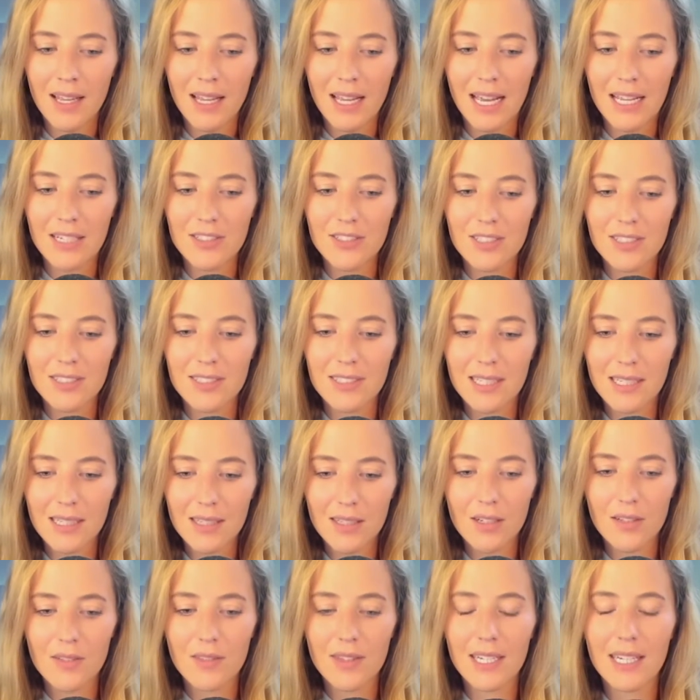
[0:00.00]
and just sitting
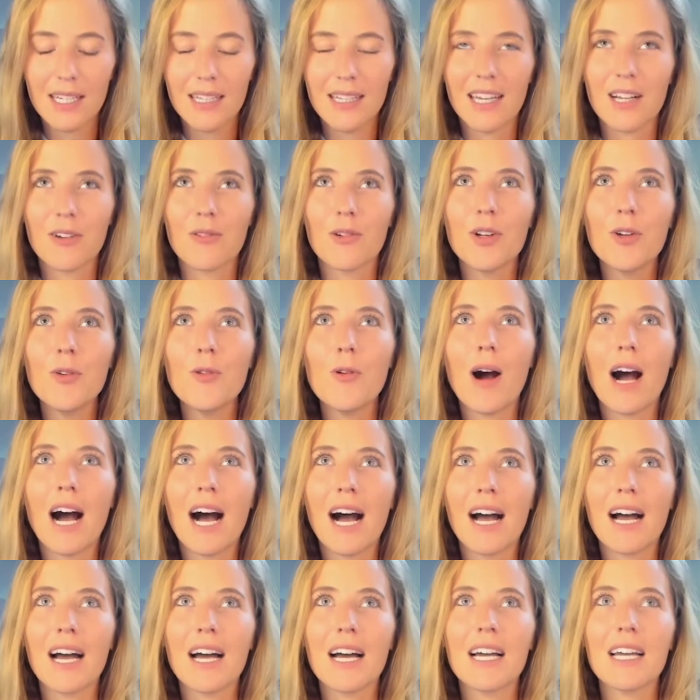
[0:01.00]
there and thinking like, what do
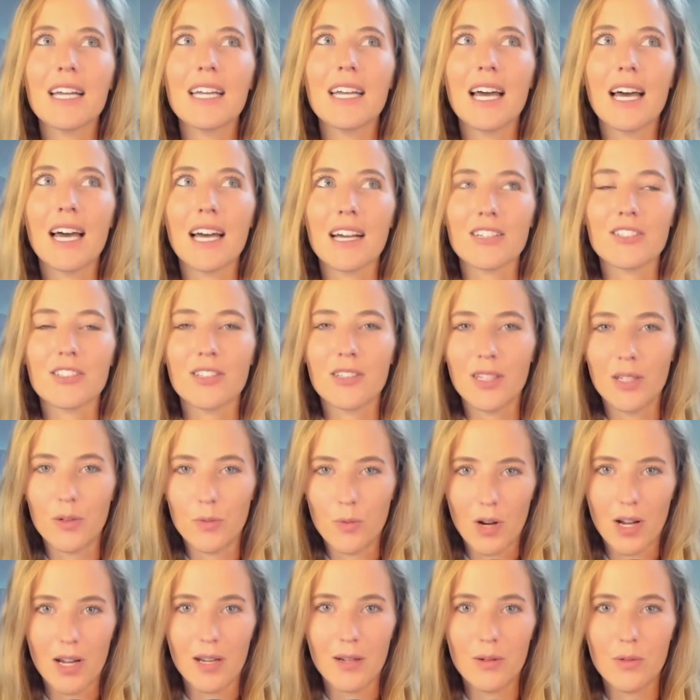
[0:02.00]
I actually
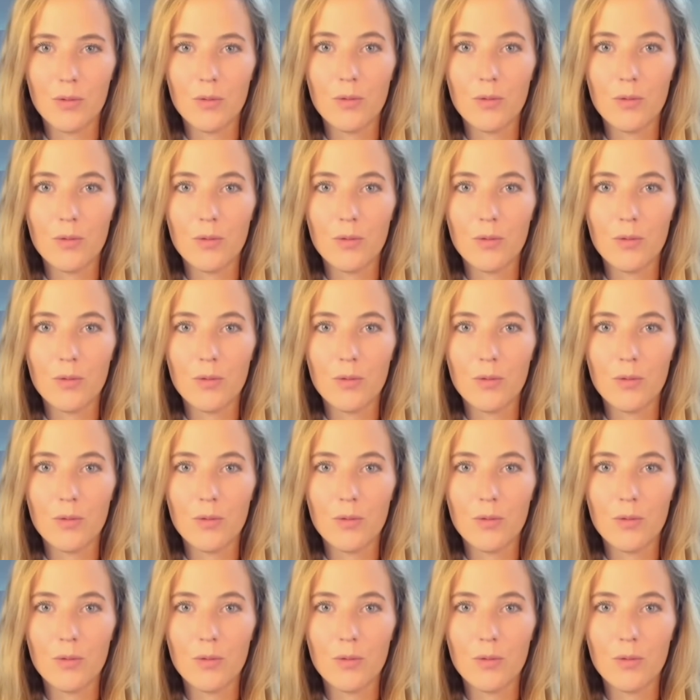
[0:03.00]
want?